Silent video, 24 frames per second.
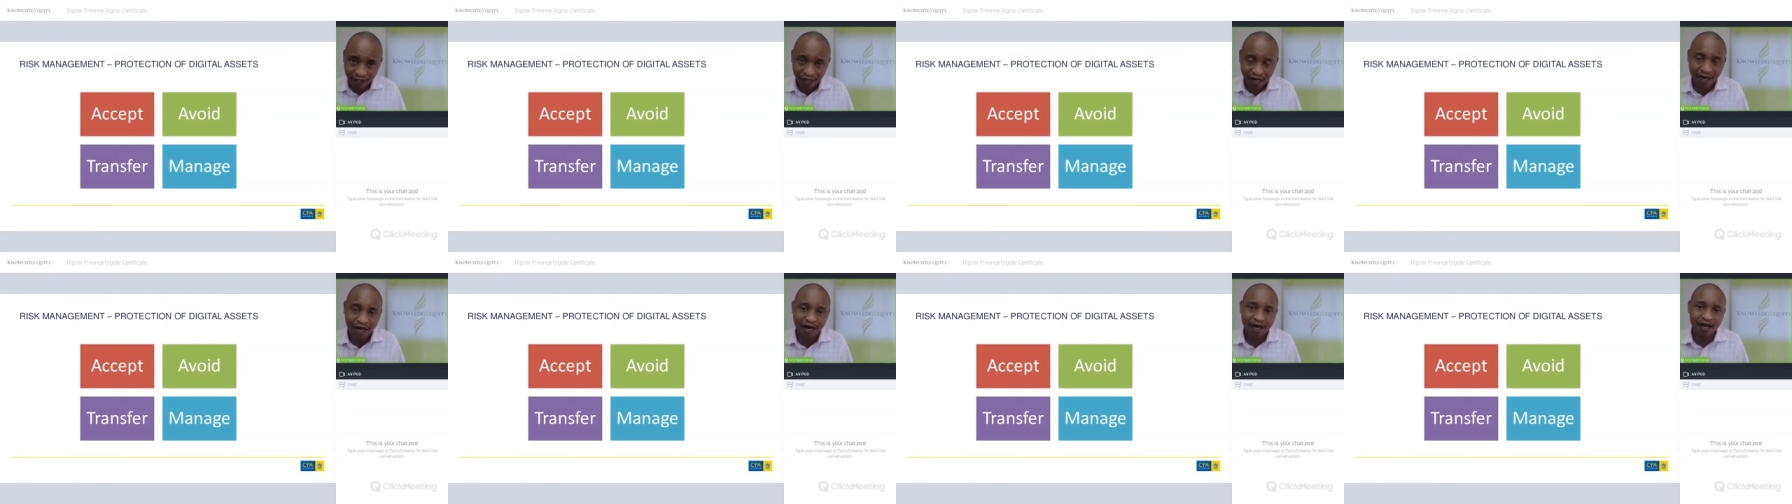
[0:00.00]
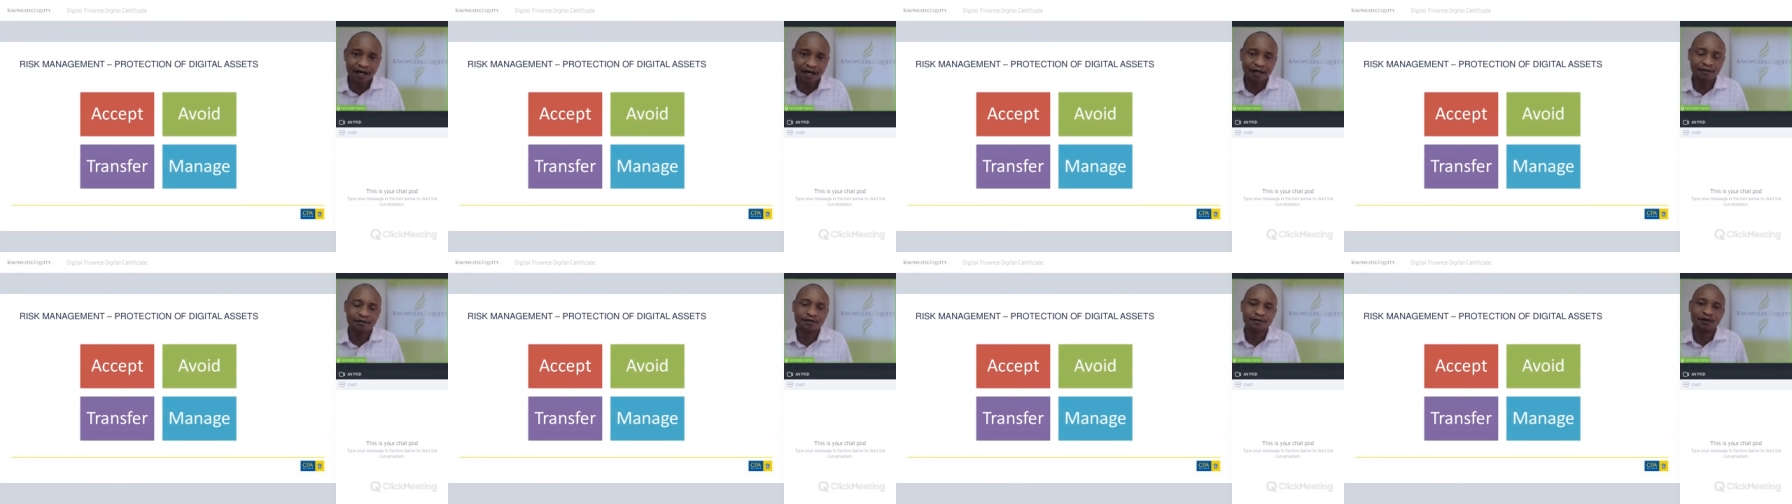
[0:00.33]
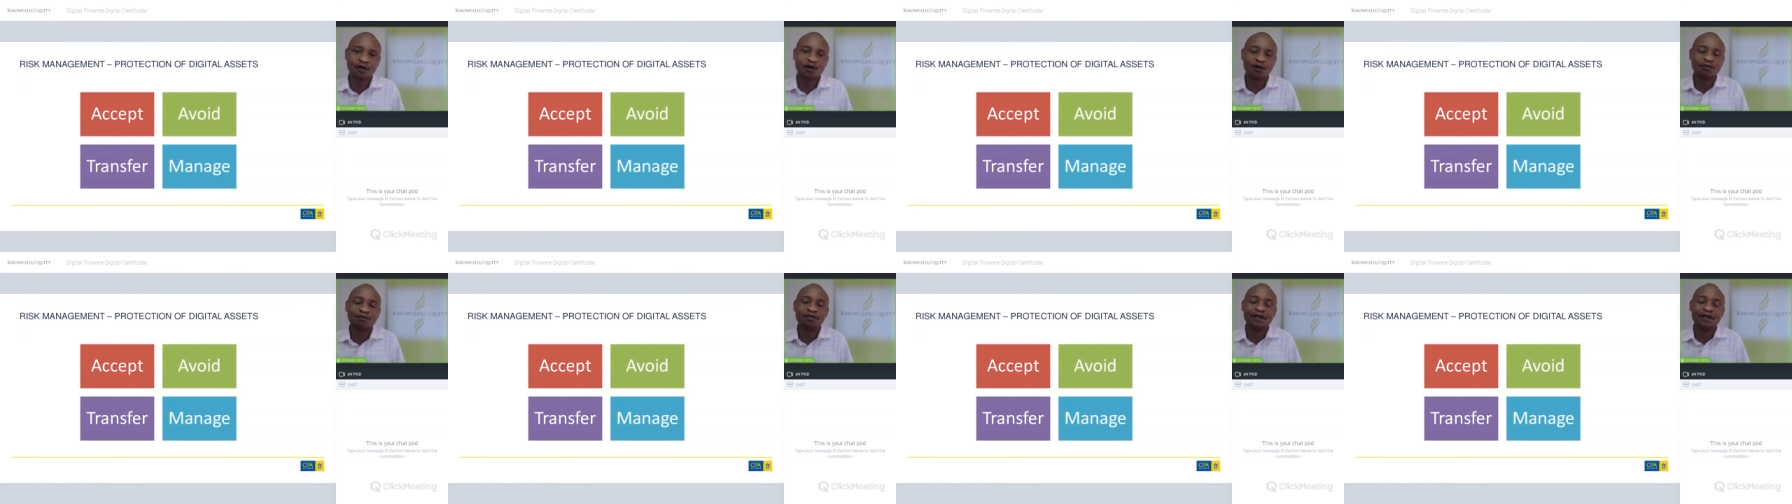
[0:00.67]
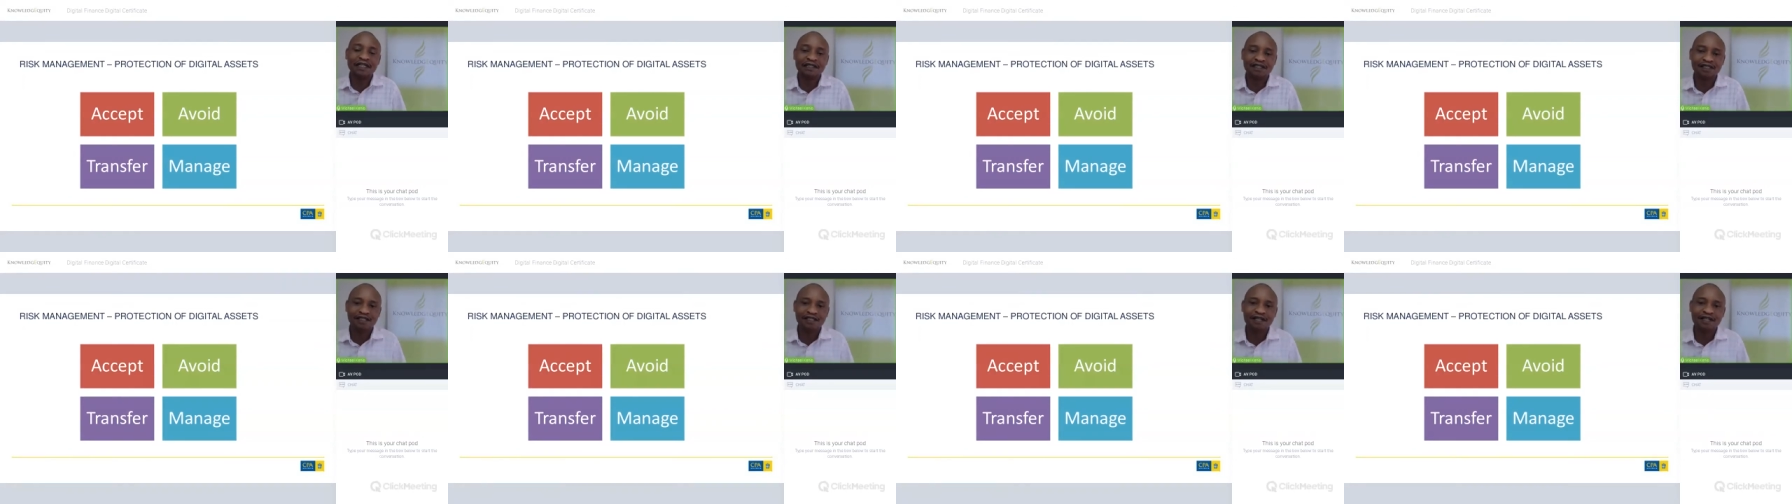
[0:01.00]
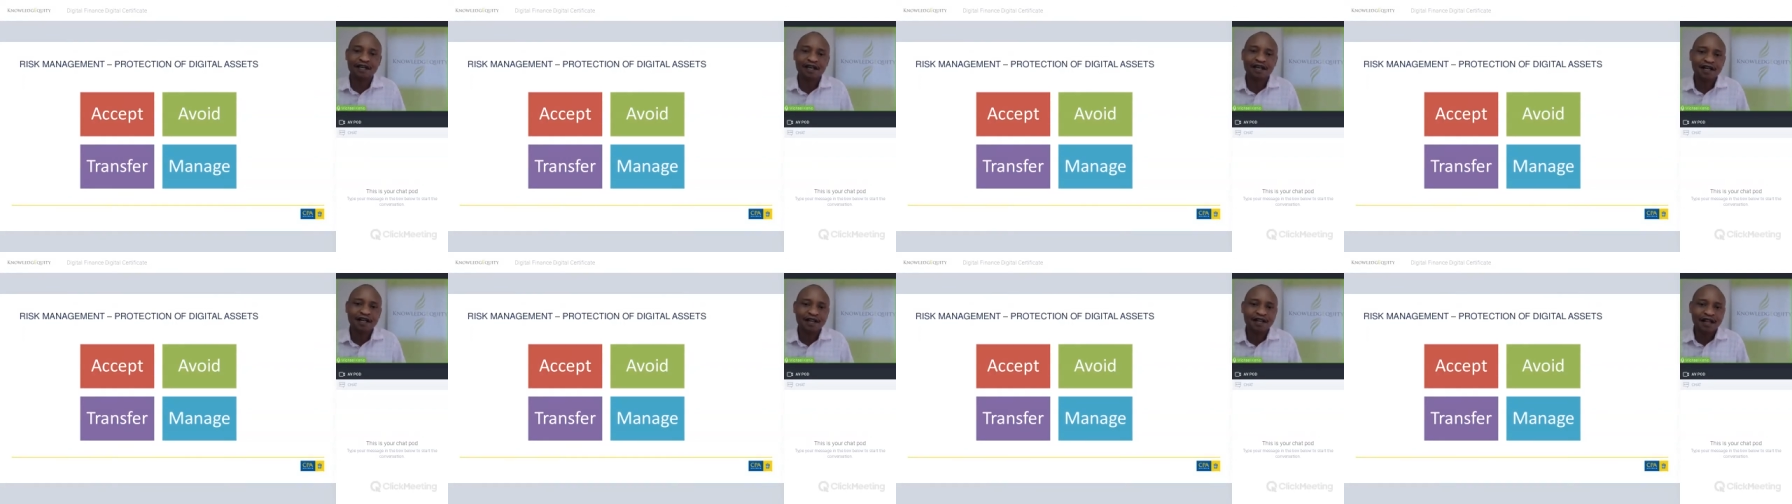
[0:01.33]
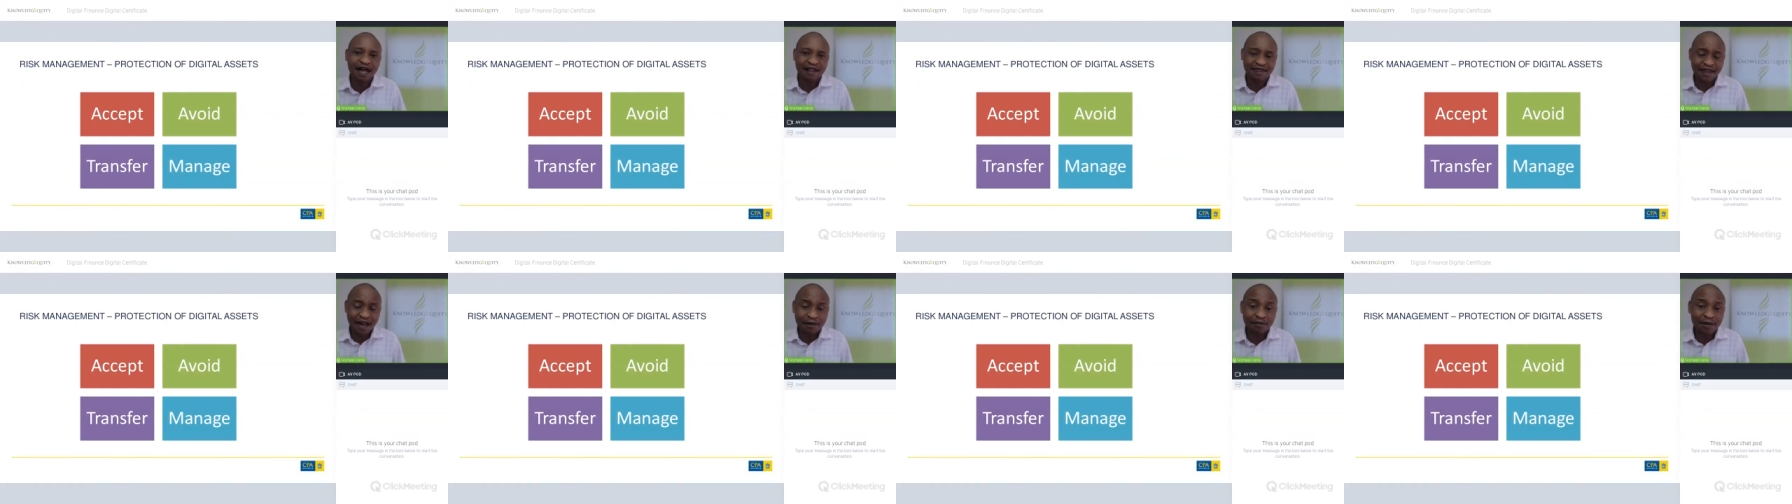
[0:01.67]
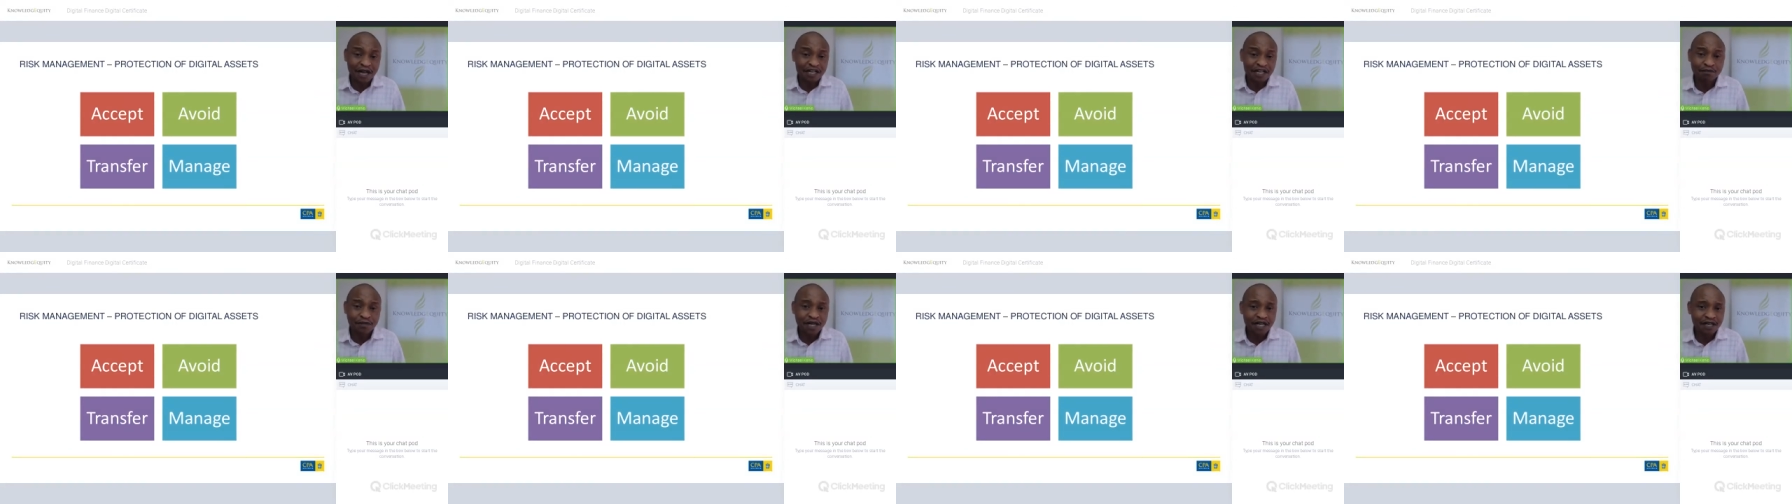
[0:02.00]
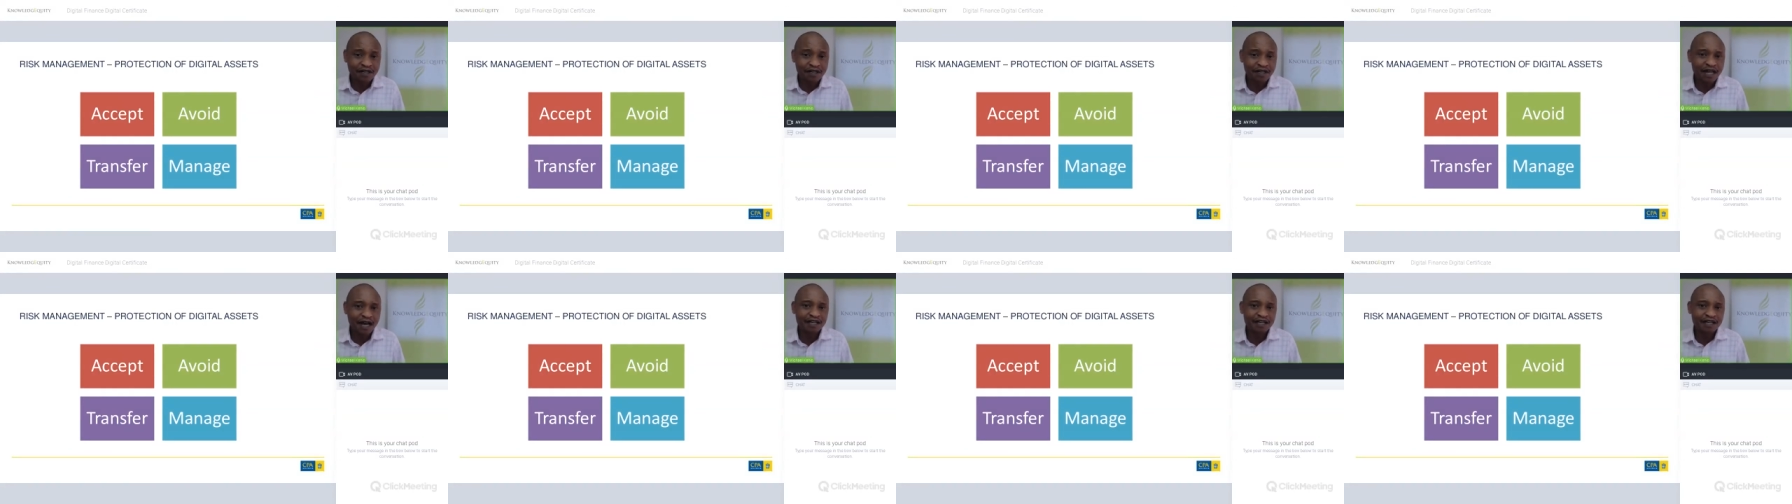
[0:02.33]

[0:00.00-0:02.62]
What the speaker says: completely. And that might mean